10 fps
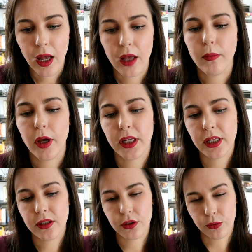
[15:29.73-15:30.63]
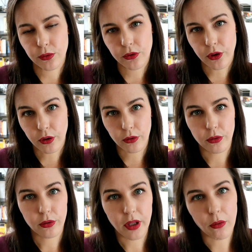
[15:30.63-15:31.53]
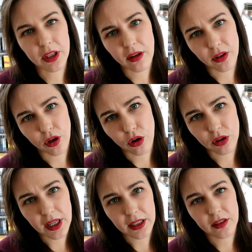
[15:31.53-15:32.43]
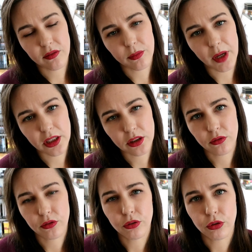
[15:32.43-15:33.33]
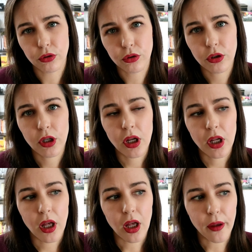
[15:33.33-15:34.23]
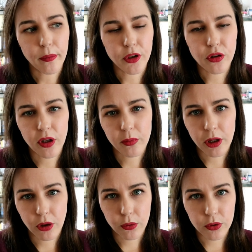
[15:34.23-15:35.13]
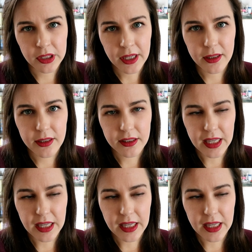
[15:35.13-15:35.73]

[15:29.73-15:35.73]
I need to also, I was given contact information for the transplant coordinators.